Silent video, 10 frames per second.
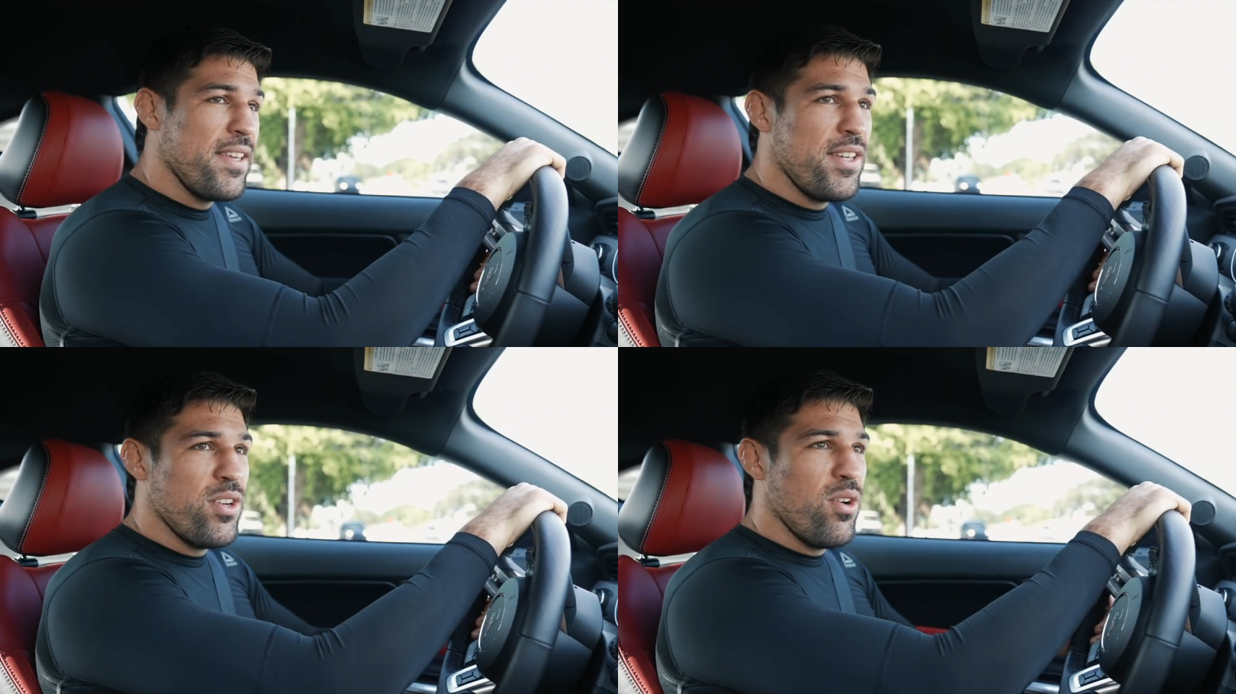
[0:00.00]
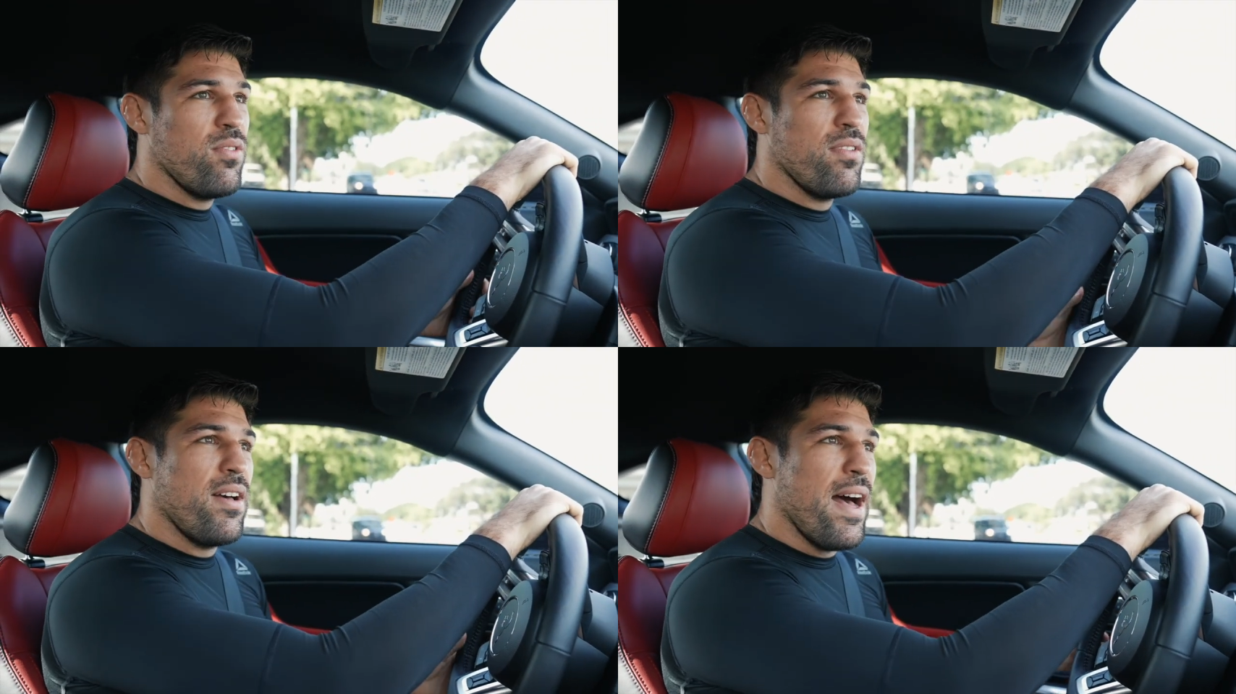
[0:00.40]
you
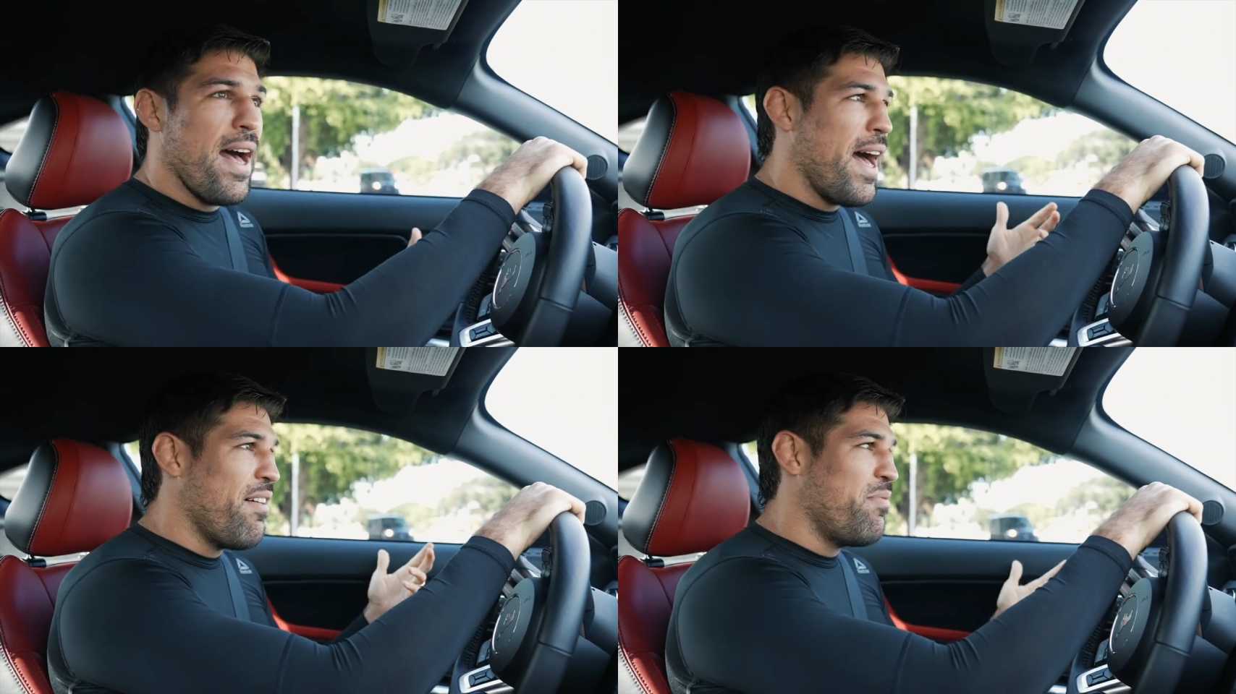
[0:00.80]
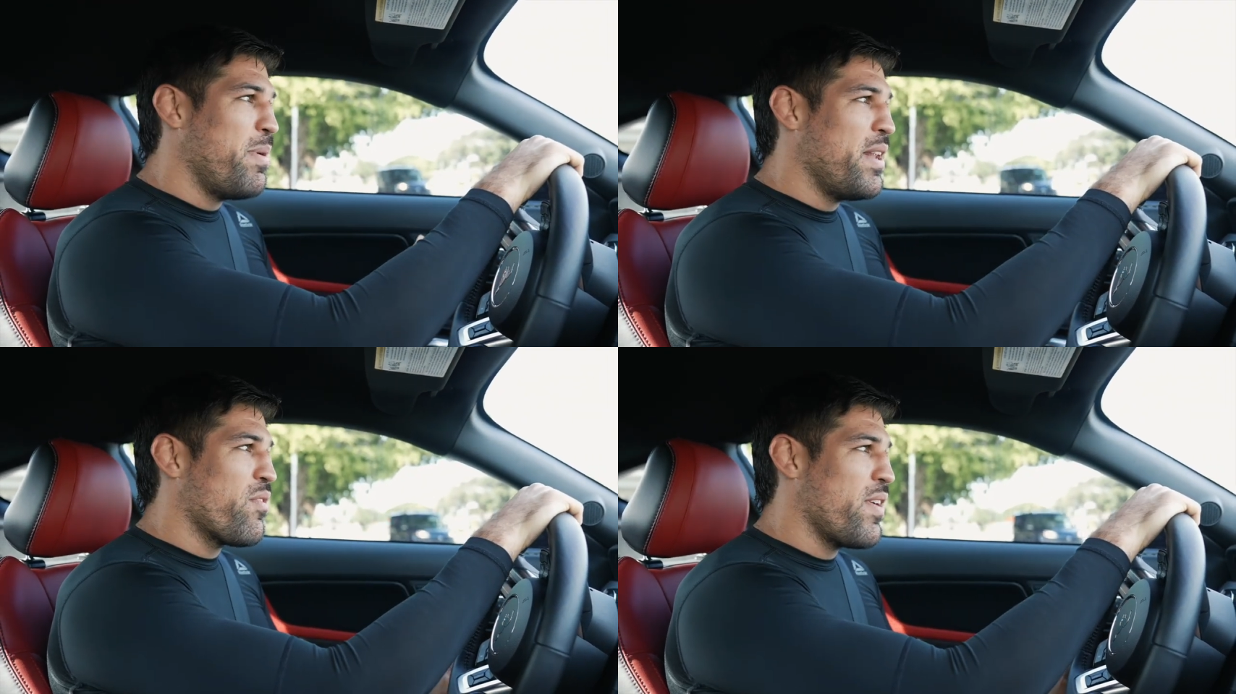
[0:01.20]
know, I've
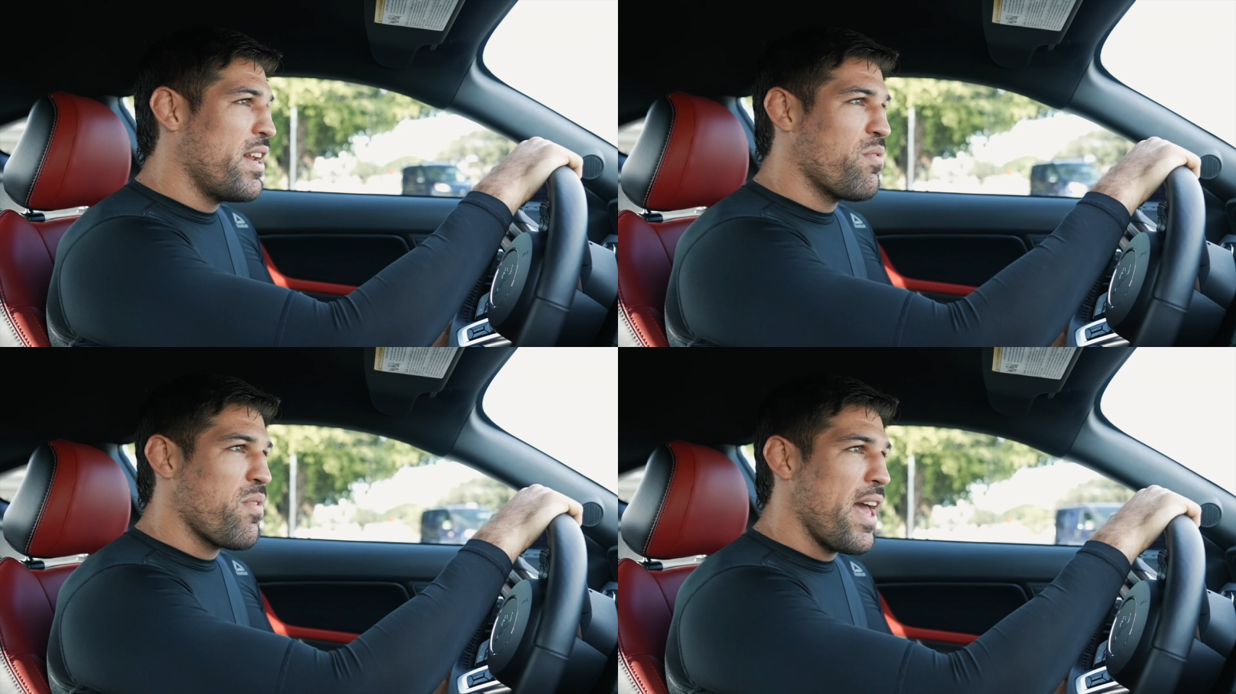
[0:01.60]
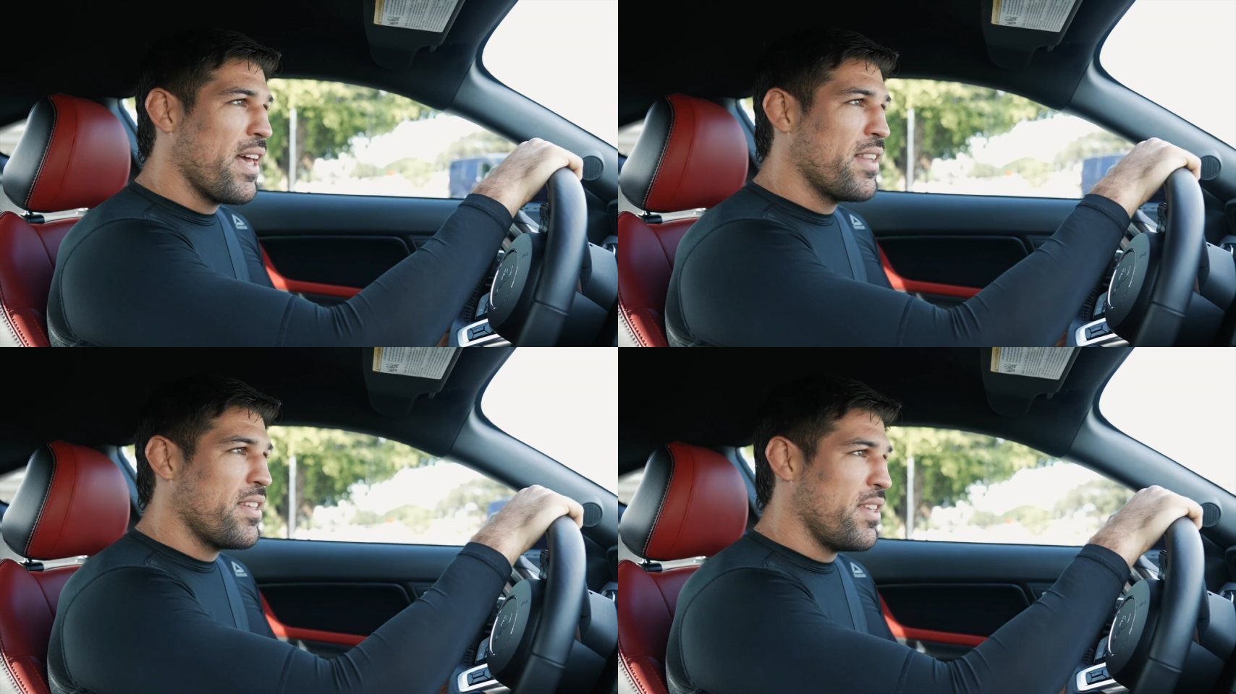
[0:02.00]
been already
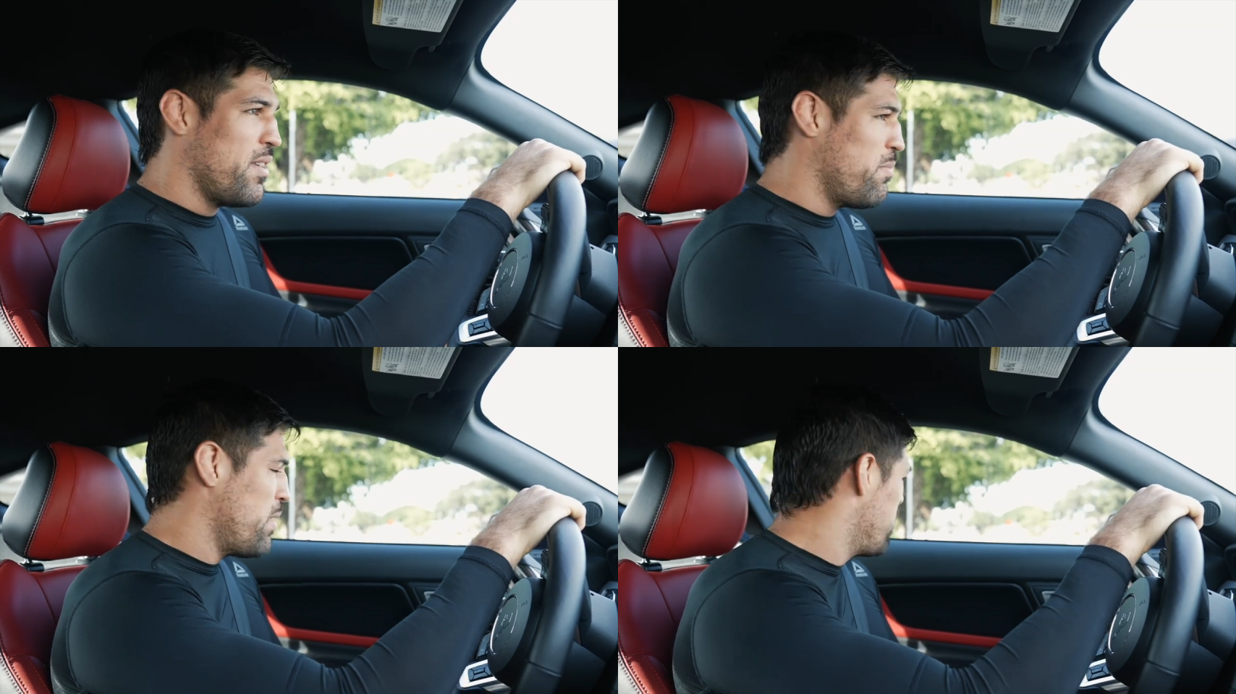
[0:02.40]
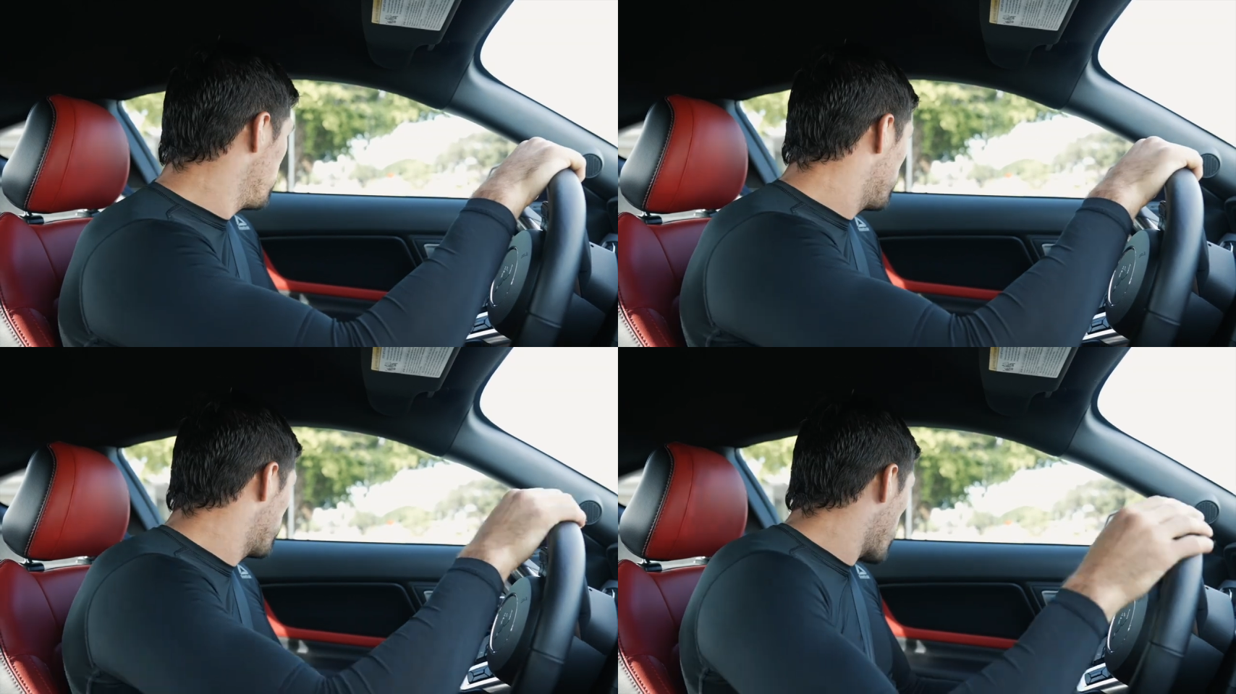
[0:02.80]
ranked in
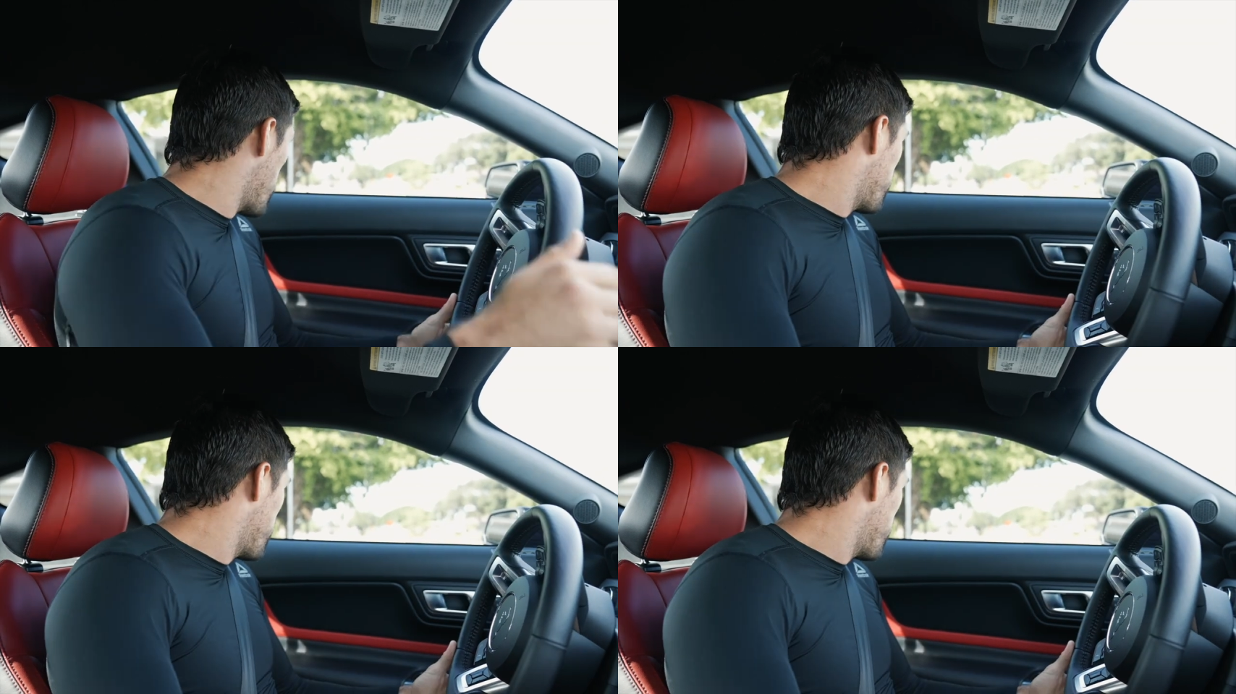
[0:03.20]
the top